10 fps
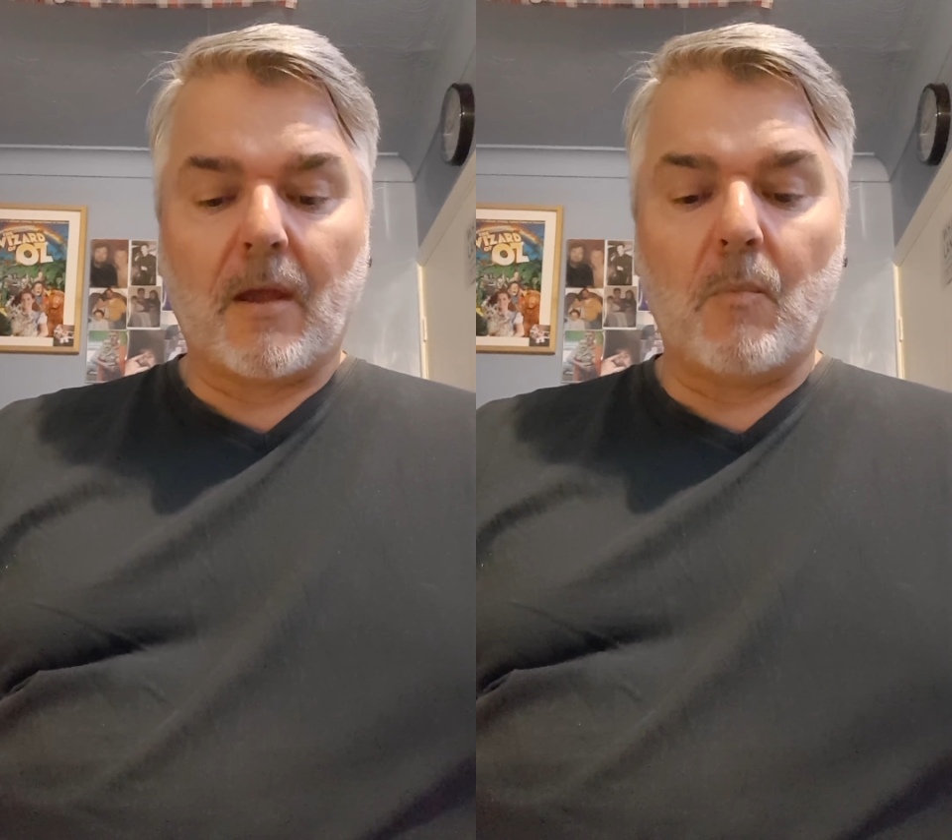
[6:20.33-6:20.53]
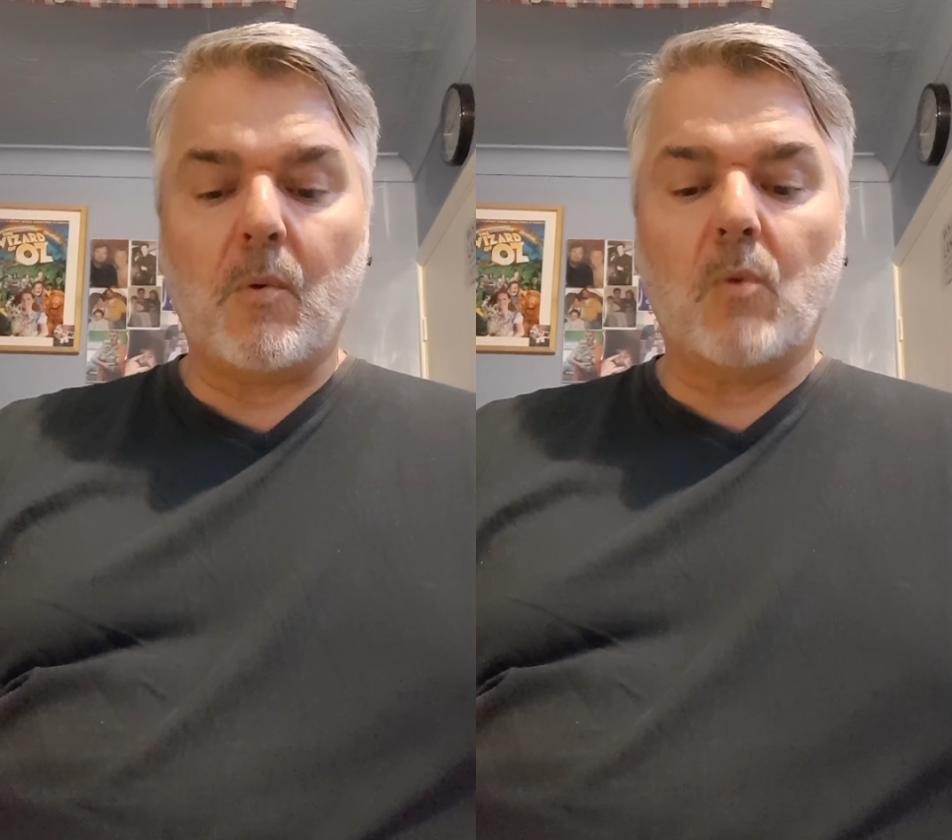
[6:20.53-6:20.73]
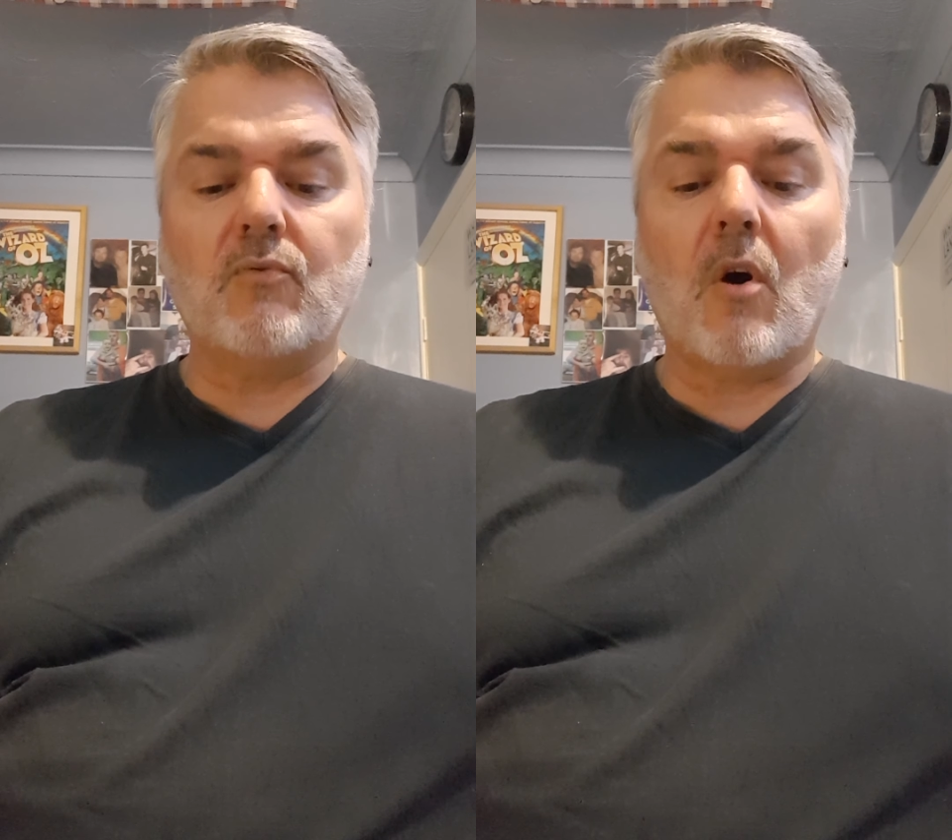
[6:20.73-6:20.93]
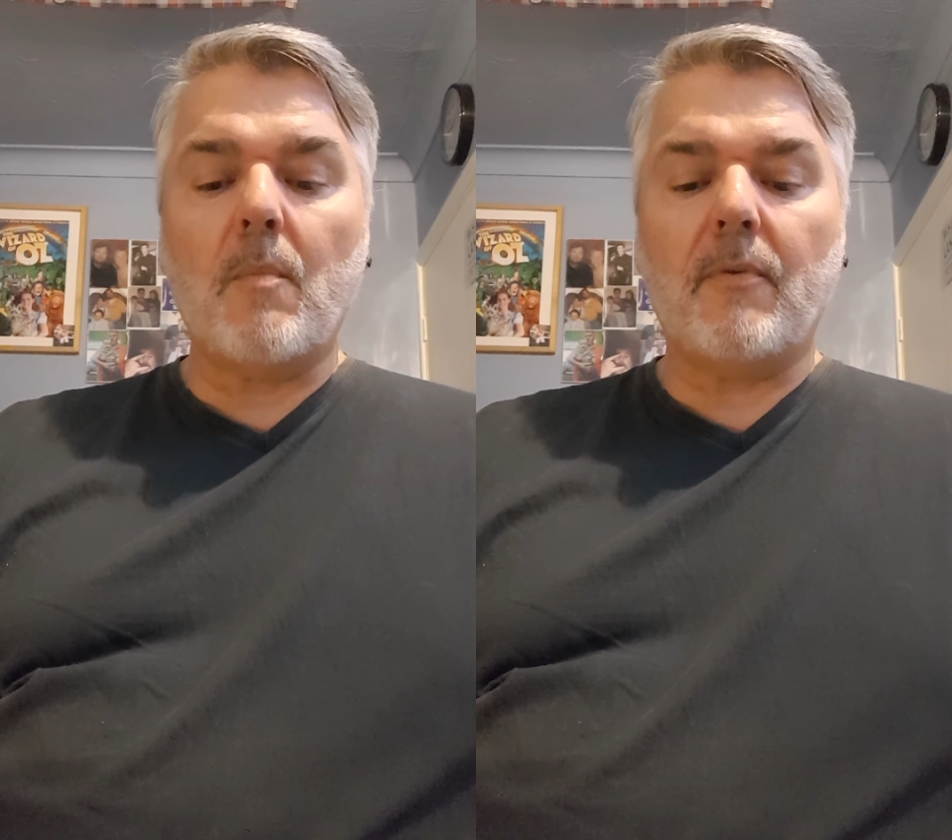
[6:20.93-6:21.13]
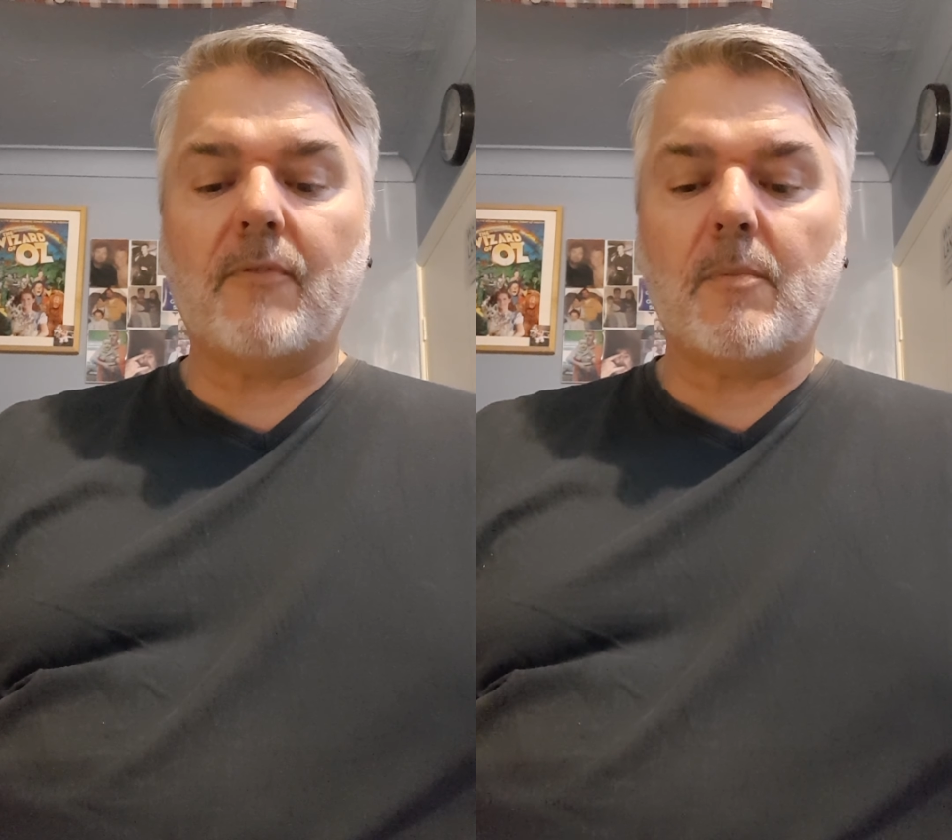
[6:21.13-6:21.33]
We will
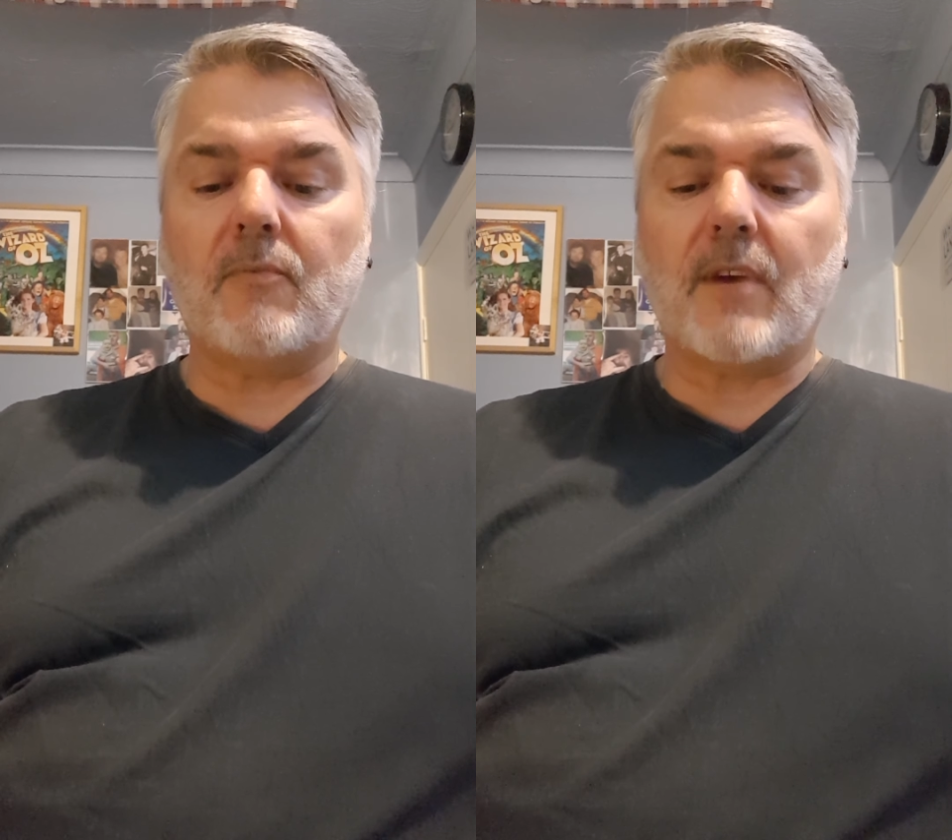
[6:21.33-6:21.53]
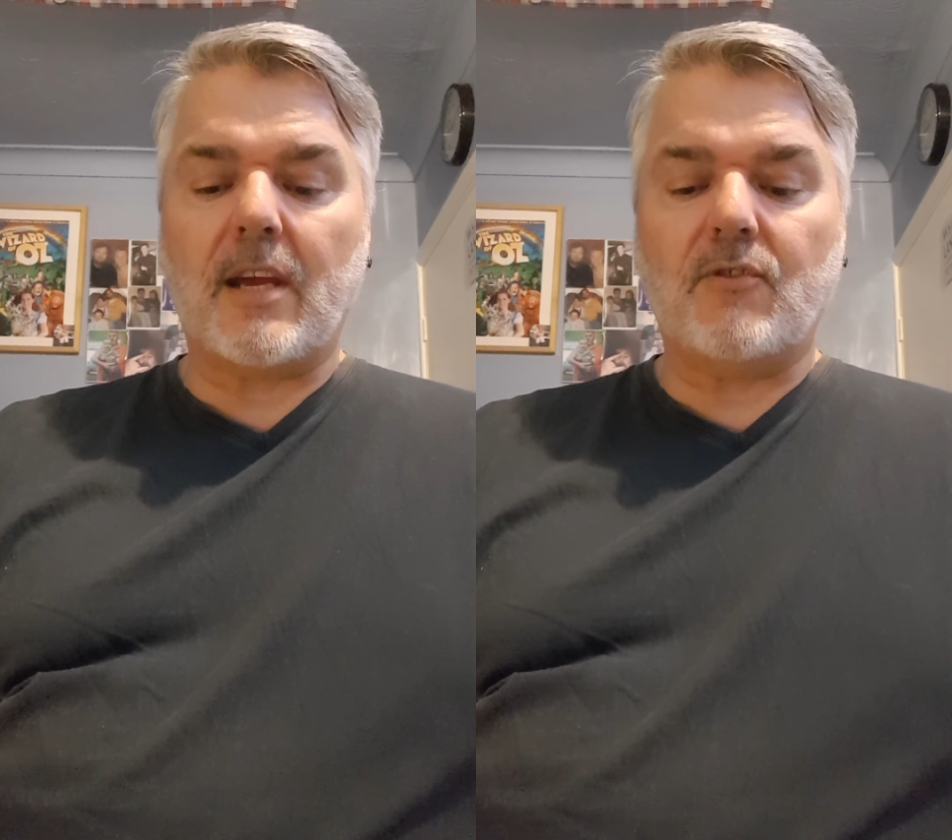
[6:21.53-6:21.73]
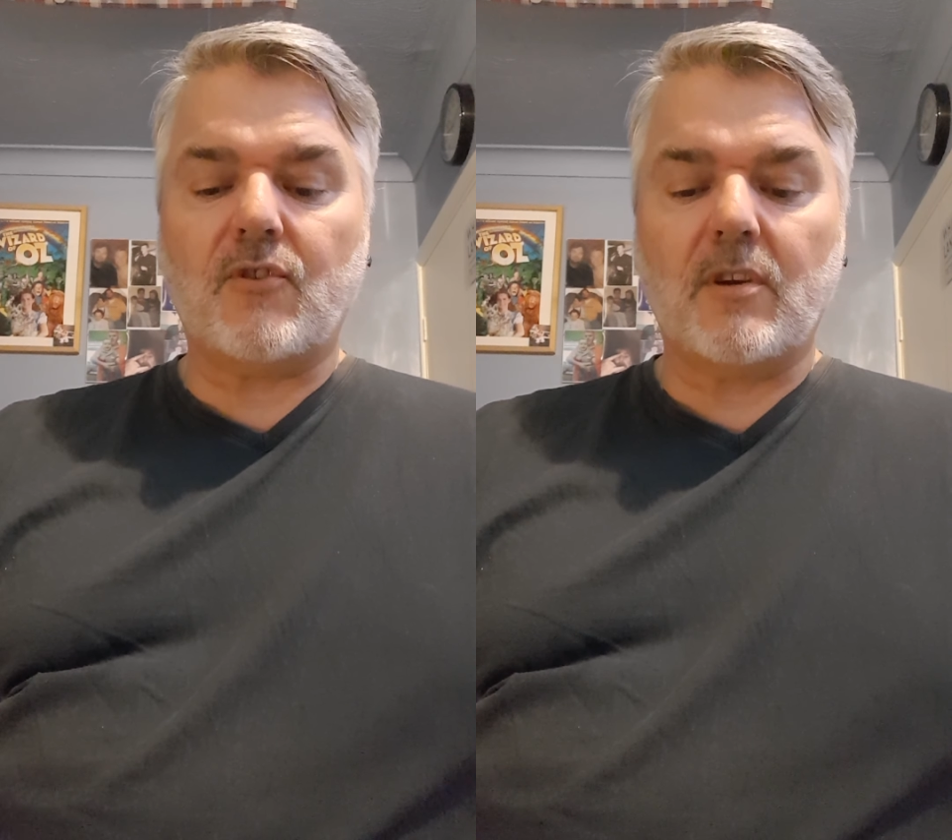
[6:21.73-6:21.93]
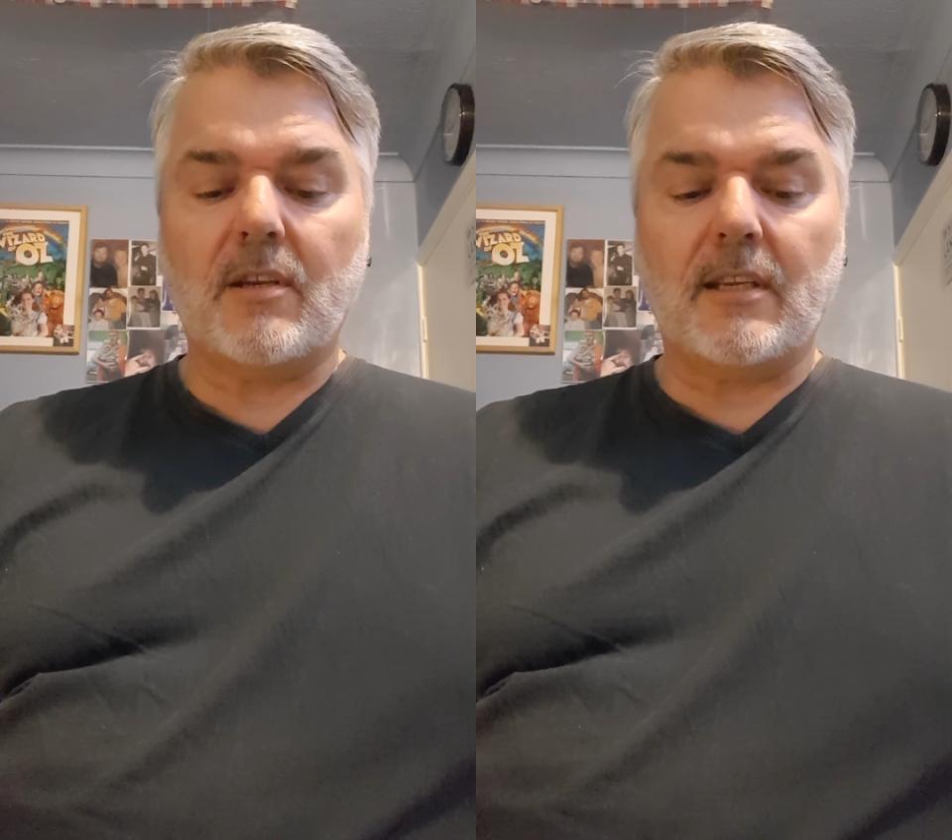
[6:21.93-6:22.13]
rob from the rich